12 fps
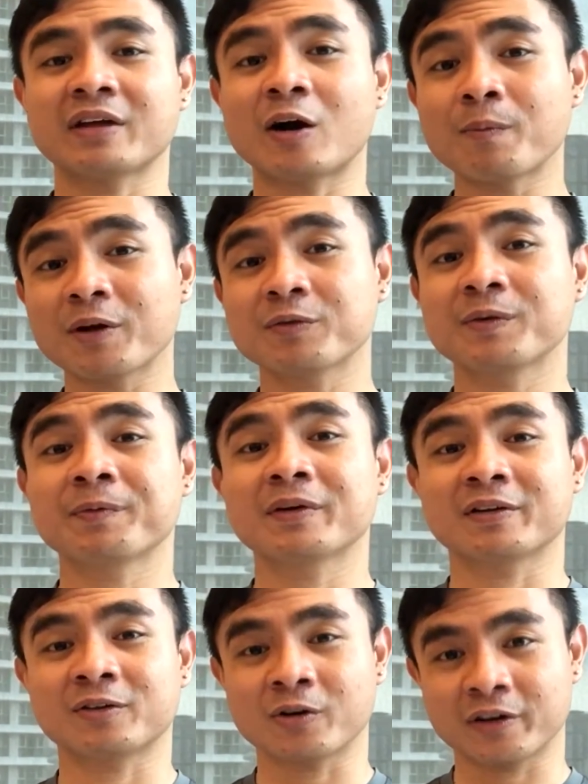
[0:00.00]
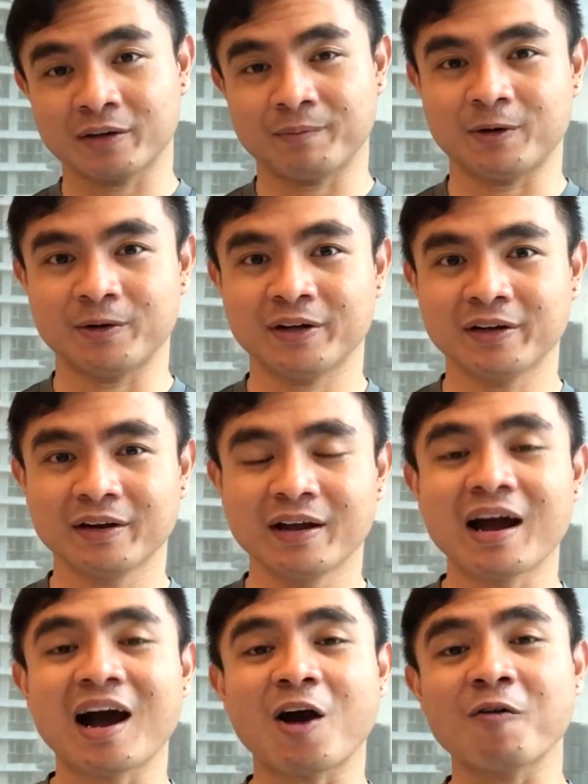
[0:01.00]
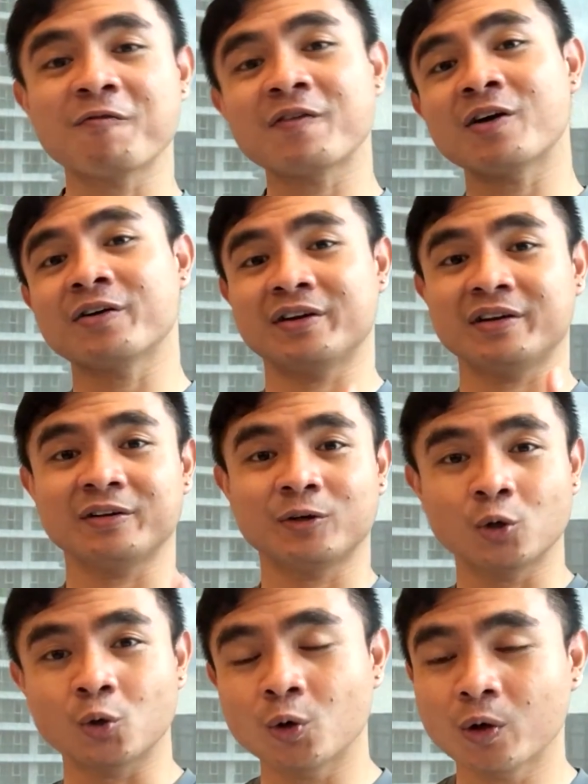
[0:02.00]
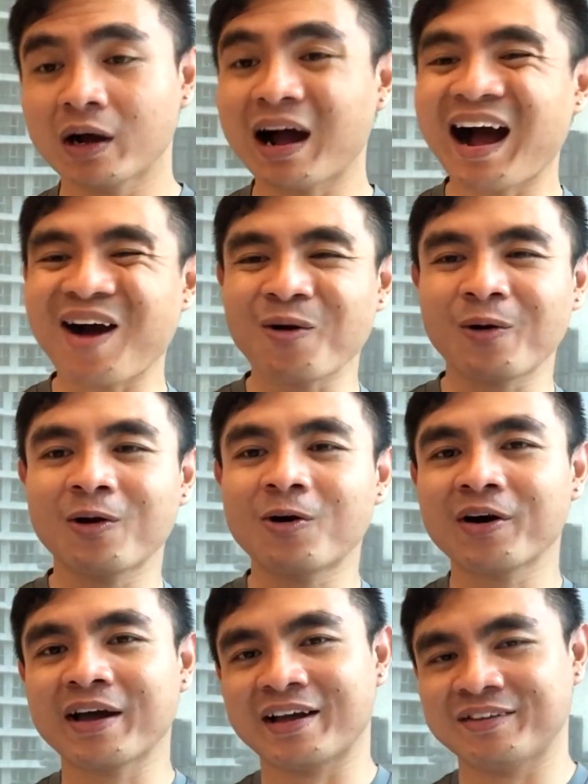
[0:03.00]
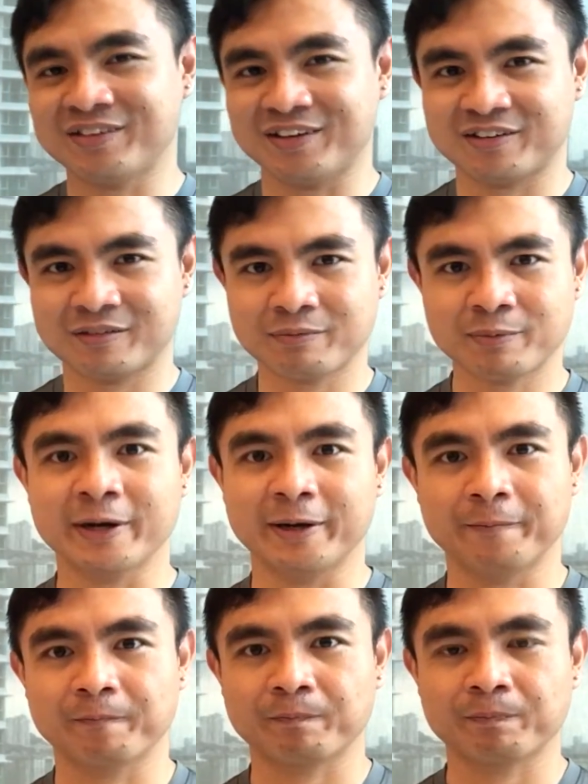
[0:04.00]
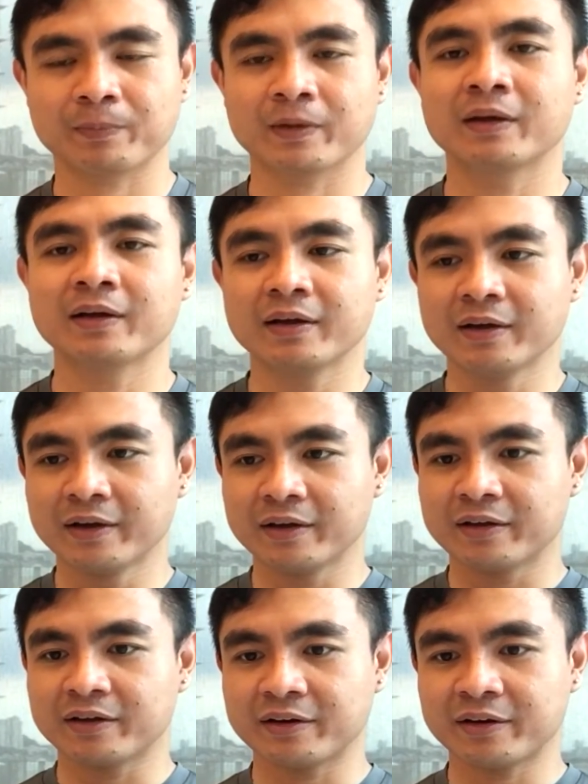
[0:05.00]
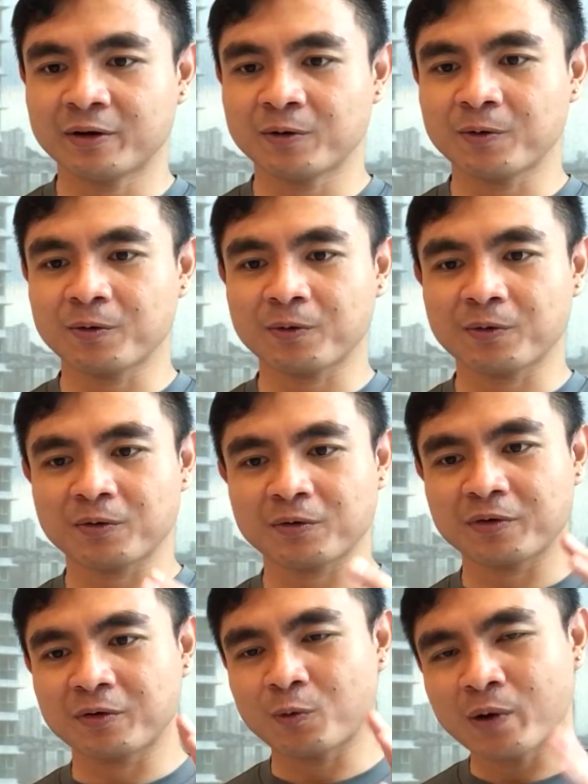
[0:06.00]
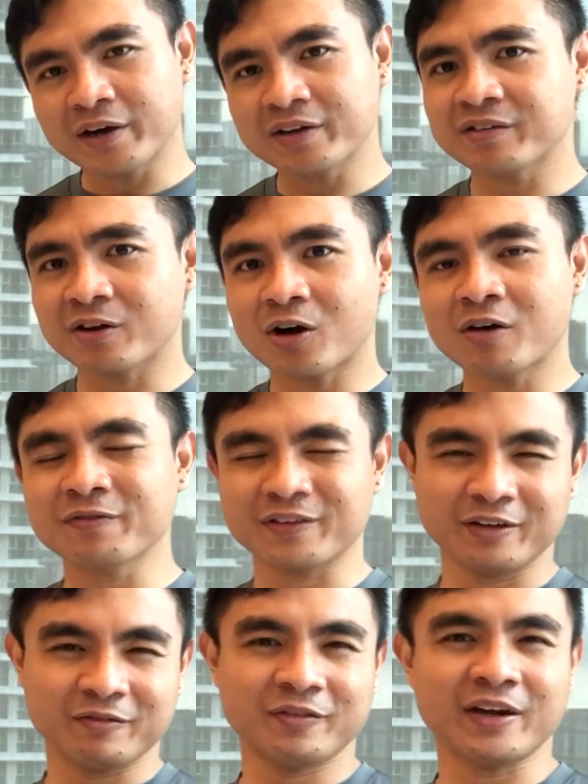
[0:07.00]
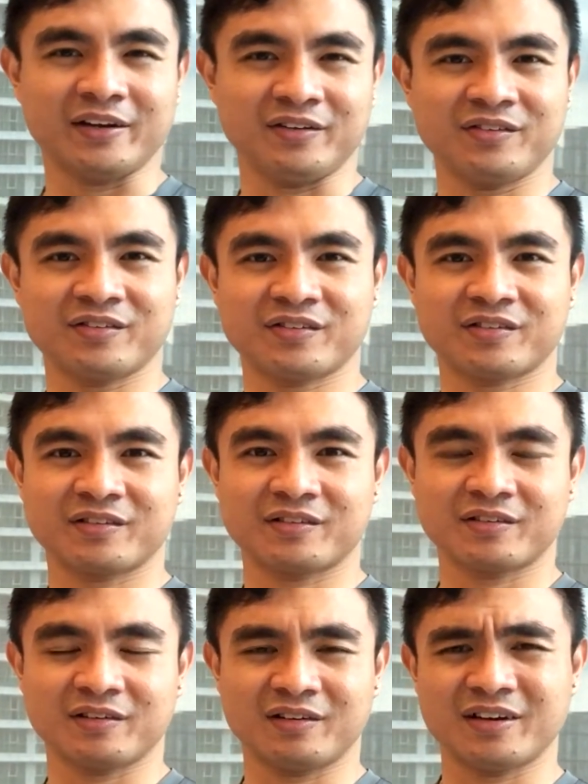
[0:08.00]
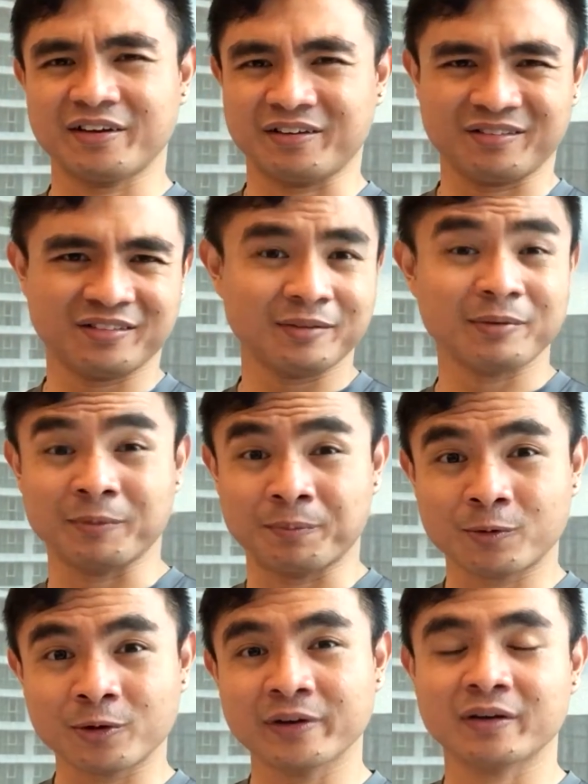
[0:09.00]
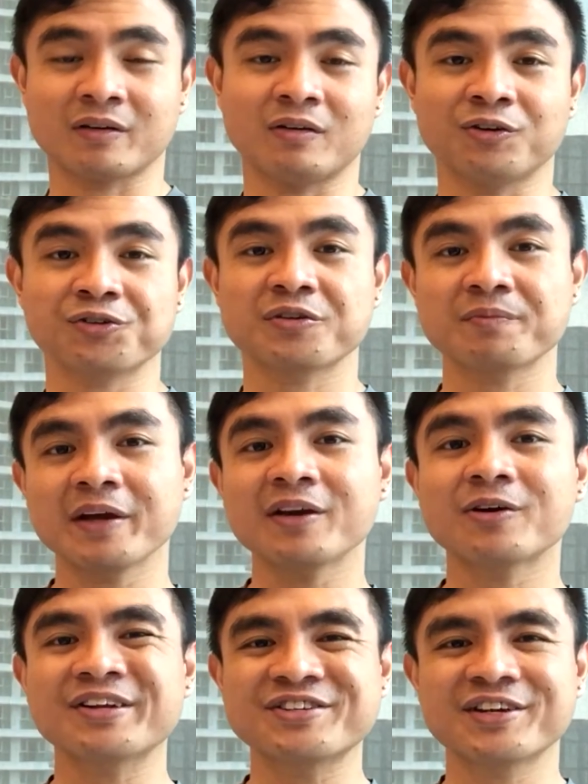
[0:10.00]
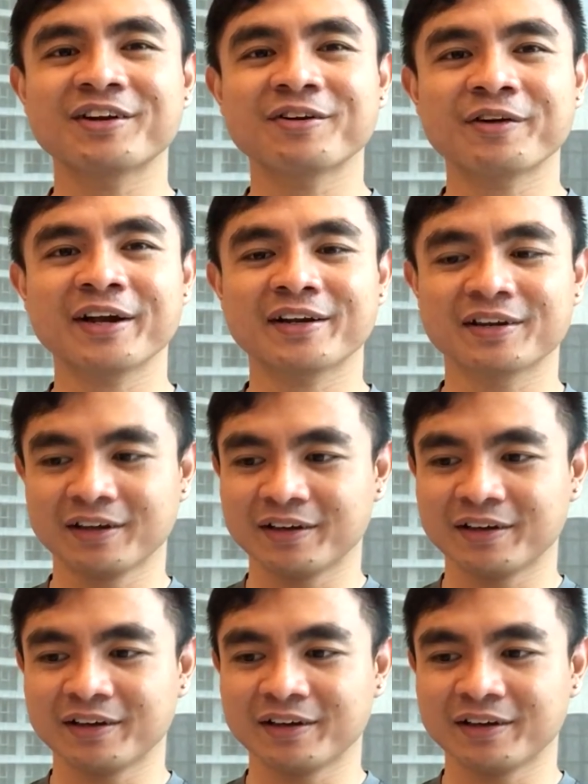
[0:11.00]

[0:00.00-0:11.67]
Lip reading: much people are talking about it, how far did it go, how long has it spread. Now, one-off events like say a product launch may not generate